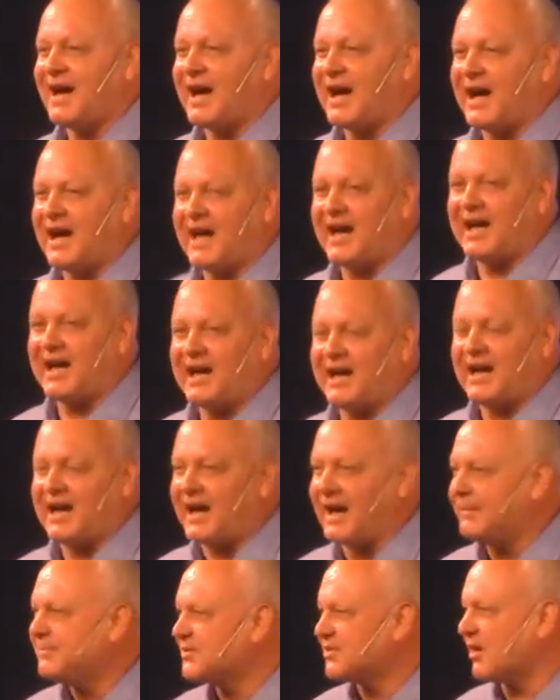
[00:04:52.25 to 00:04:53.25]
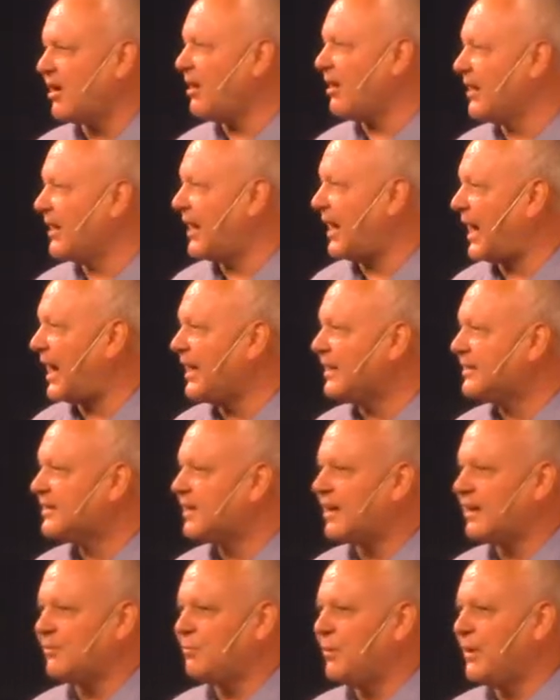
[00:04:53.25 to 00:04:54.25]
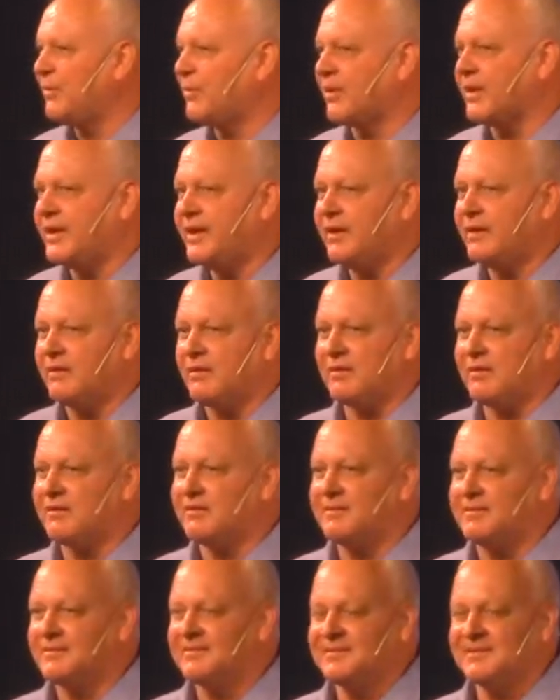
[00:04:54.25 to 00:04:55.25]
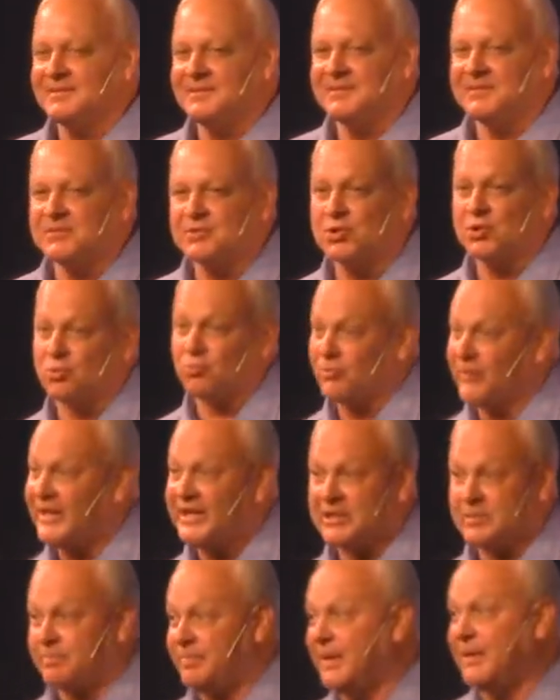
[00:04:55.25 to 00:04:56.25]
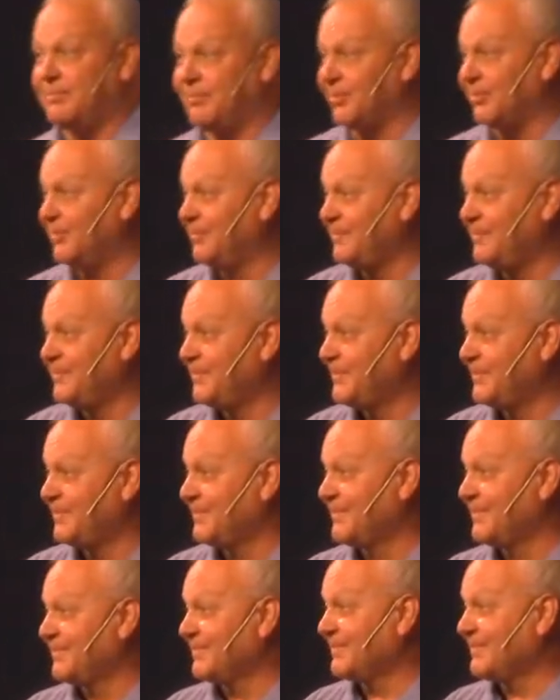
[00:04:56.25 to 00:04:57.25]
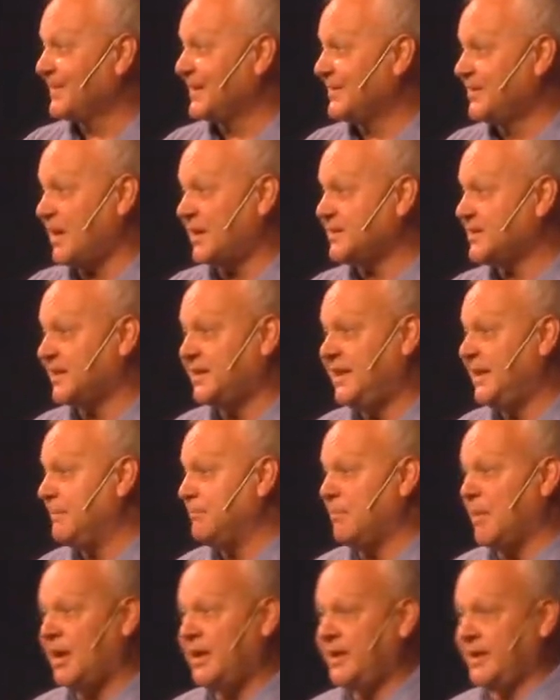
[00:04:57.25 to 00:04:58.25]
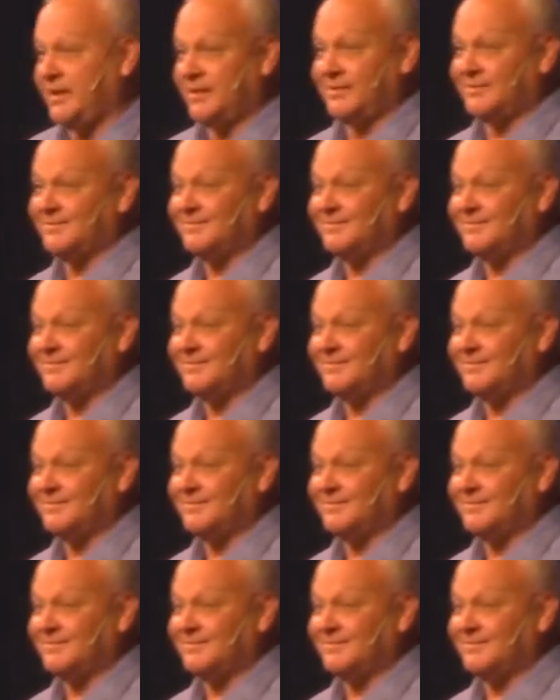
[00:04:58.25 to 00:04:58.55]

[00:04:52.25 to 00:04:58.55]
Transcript: uh, I'm sorry, I thought we were here to reach people, not to keep money.